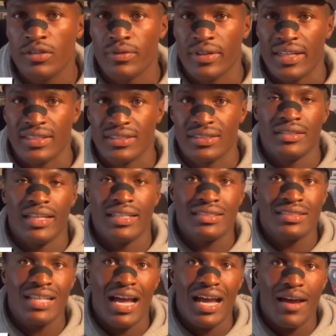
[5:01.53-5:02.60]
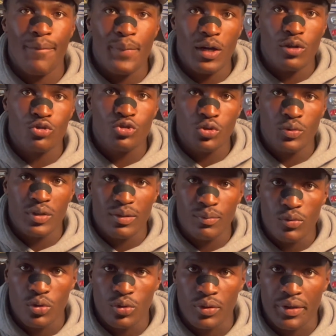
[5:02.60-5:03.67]
race. It's not about doing
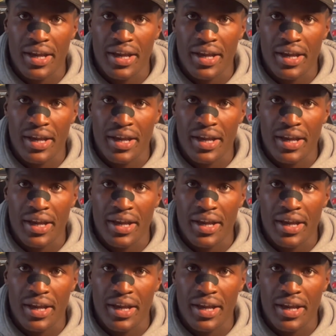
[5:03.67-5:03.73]
more.